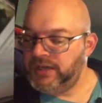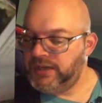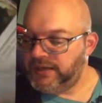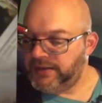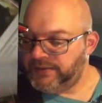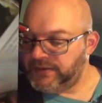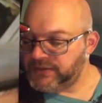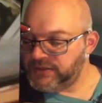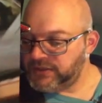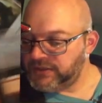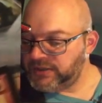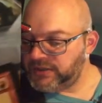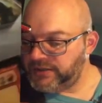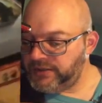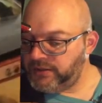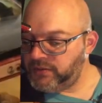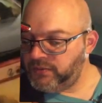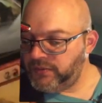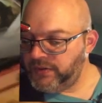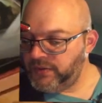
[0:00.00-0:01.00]
This is a
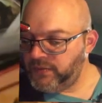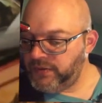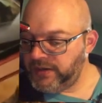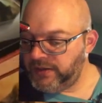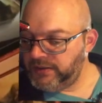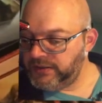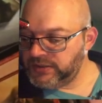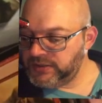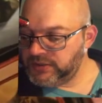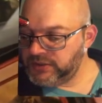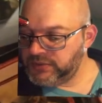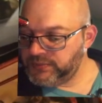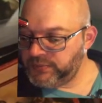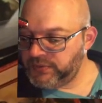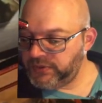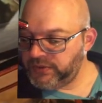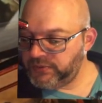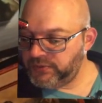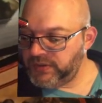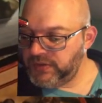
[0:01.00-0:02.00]
little one where it's just
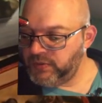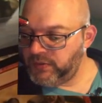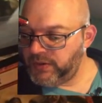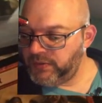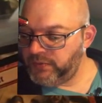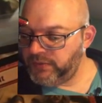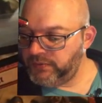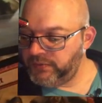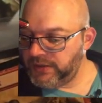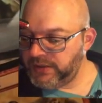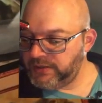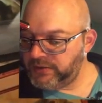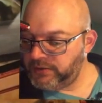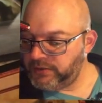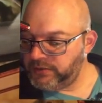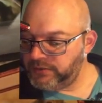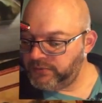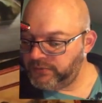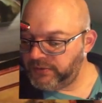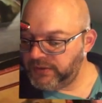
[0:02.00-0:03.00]
put 3 1/1
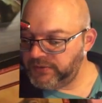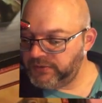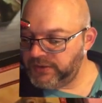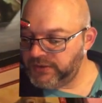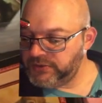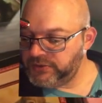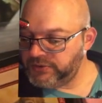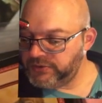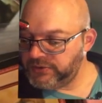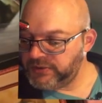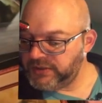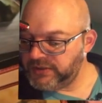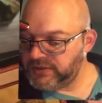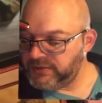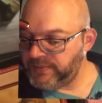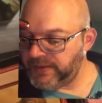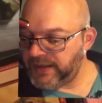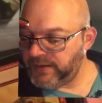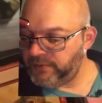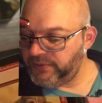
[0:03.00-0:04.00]
red creatures
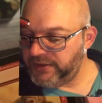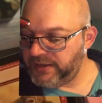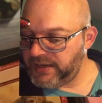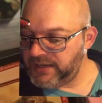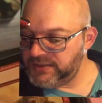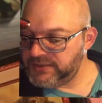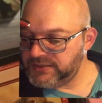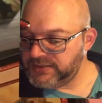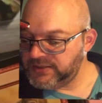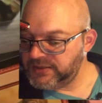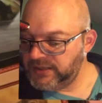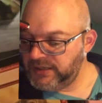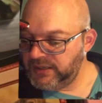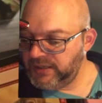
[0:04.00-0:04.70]
into battle with haste.